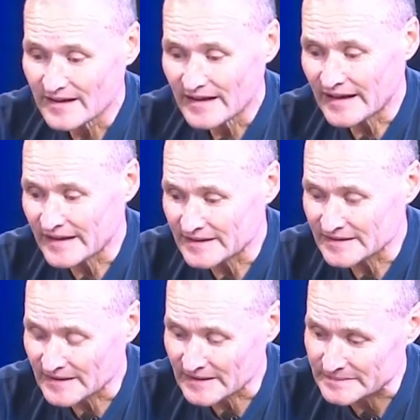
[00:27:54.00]

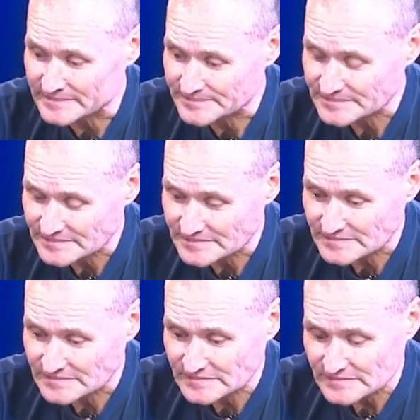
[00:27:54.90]
And
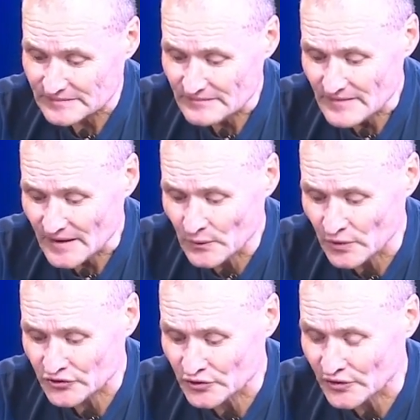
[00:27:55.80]
what's